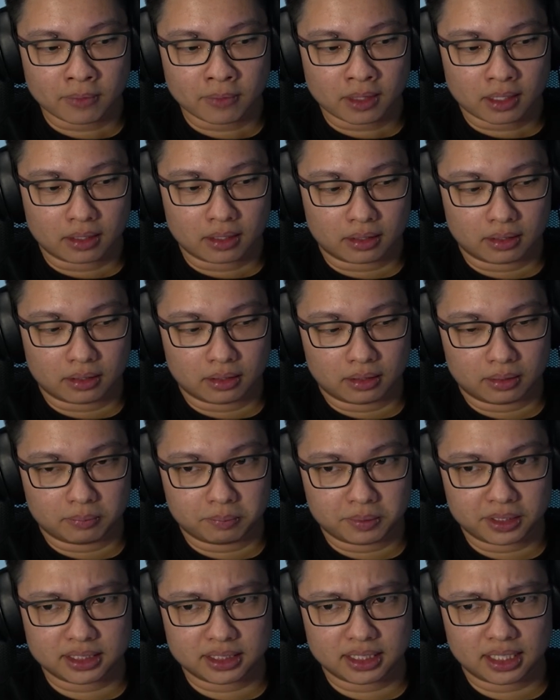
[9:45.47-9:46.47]

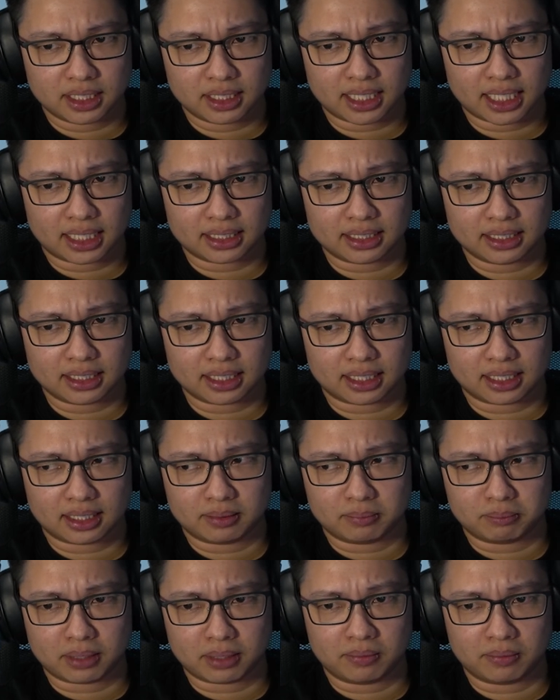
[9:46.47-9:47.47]
Personally, I think
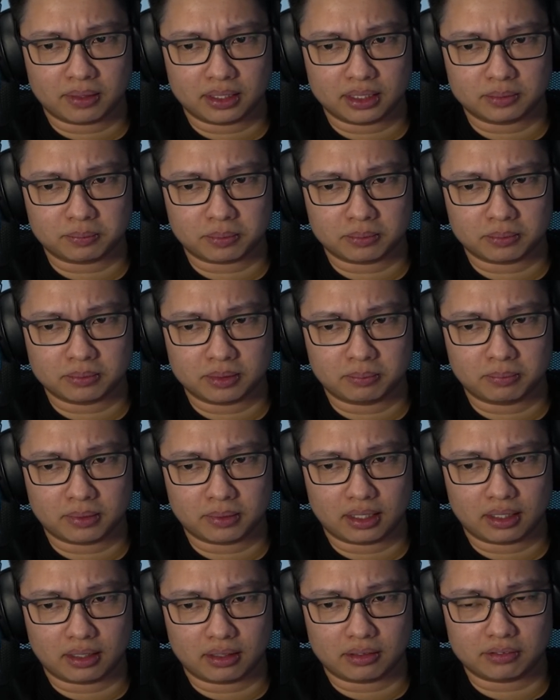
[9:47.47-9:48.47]
my one is probably about